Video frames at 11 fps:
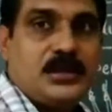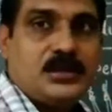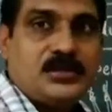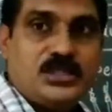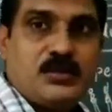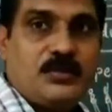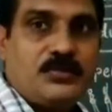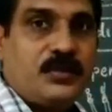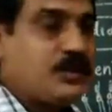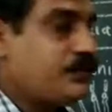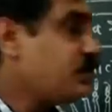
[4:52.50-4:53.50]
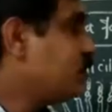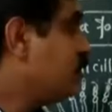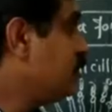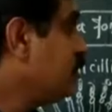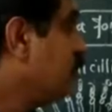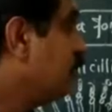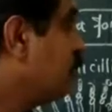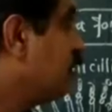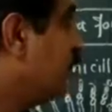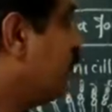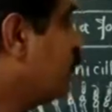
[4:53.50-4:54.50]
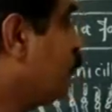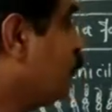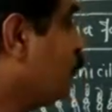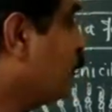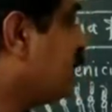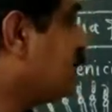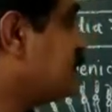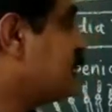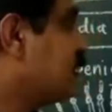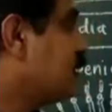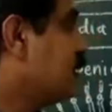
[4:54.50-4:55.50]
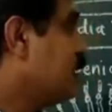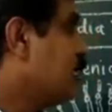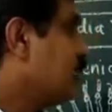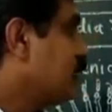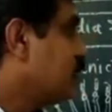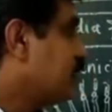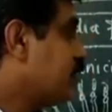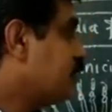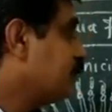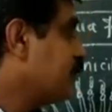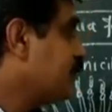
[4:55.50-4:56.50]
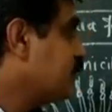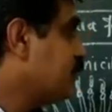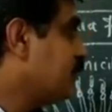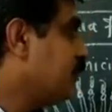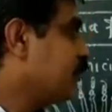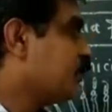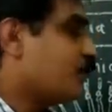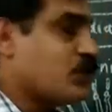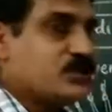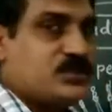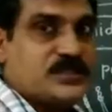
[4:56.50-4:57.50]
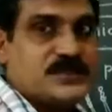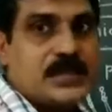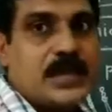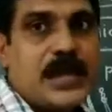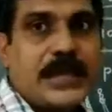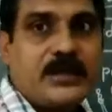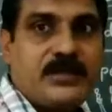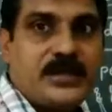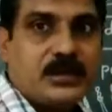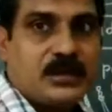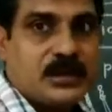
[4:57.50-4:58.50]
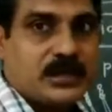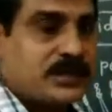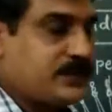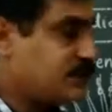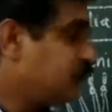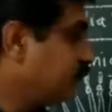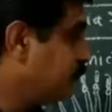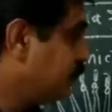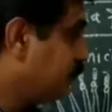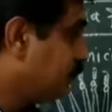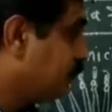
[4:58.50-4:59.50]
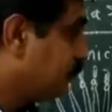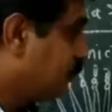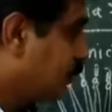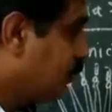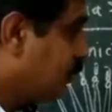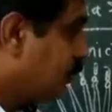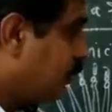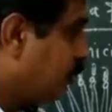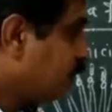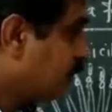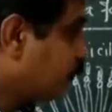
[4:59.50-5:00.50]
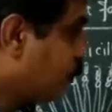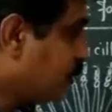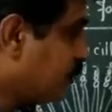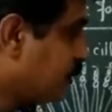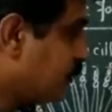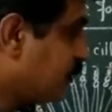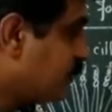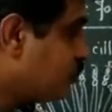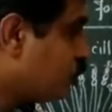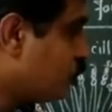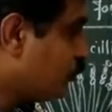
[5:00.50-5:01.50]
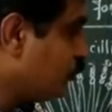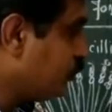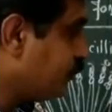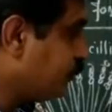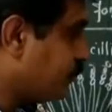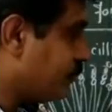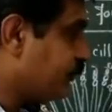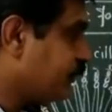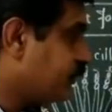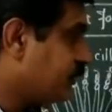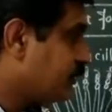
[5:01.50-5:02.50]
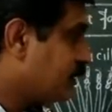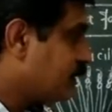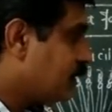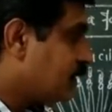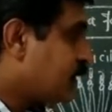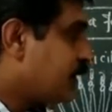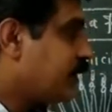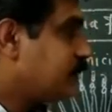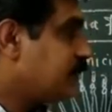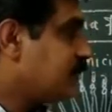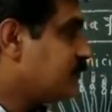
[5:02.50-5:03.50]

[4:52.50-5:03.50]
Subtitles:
Gemel formation is process takes place in the sponges, aquatic organism. In the sponges, gemel is produced, and this